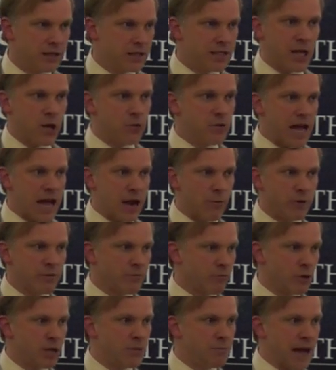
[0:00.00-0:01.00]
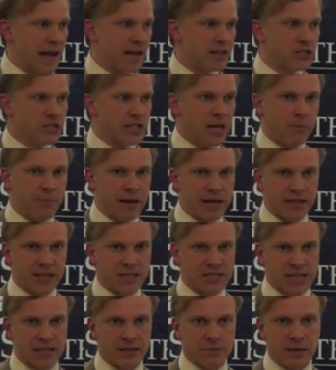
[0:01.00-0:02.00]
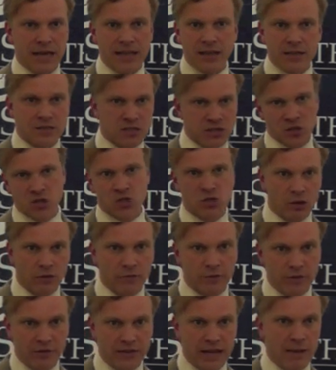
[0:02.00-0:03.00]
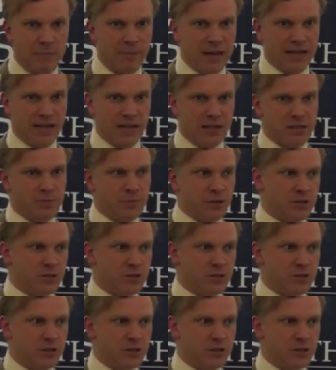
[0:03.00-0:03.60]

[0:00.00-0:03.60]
though now we've rebadged our banking sector bailouts as sovereign debt bailouts,